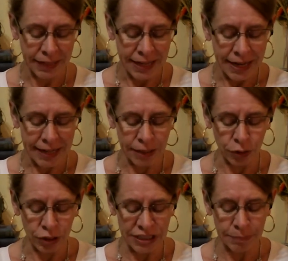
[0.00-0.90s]
And the
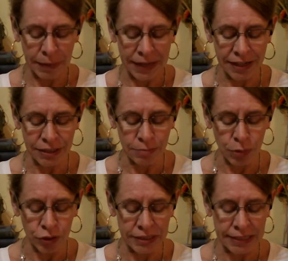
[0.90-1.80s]
Lord spake unto
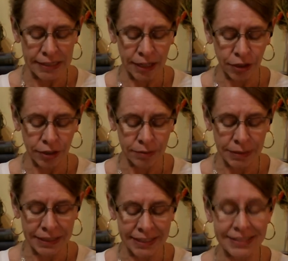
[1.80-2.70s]
Moses and Aaron,
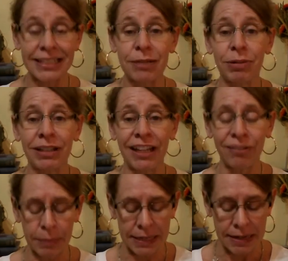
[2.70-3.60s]
Because ye believe
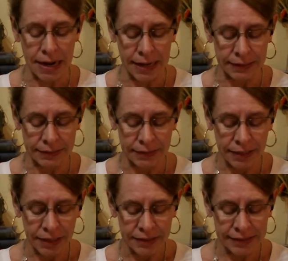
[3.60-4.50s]
me not,
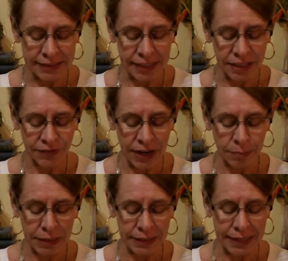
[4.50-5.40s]
to sanctify
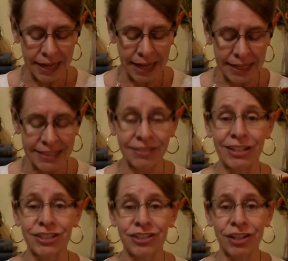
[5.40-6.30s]
me in the eyes of the
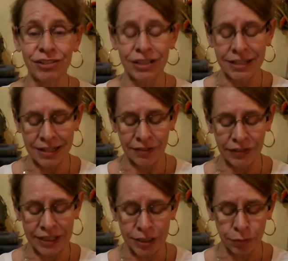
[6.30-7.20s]
children of
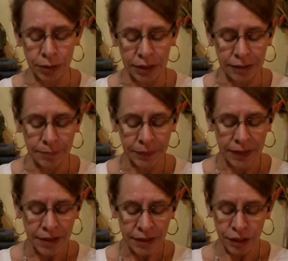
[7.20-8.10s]
Israel,
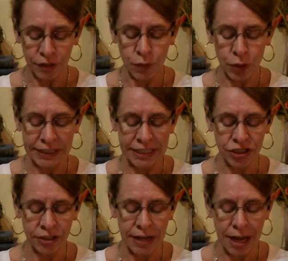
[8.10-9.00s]
therefore ye
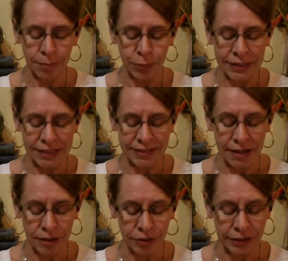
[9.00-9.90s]
shall not bring this
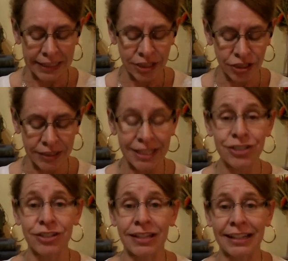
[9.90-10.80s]
congregation
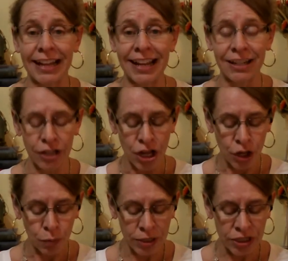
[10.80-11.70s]
into the land
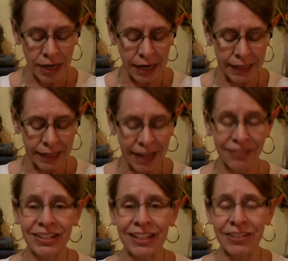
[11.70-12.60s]
which I
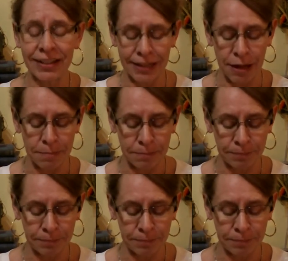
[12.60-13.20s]
have given them.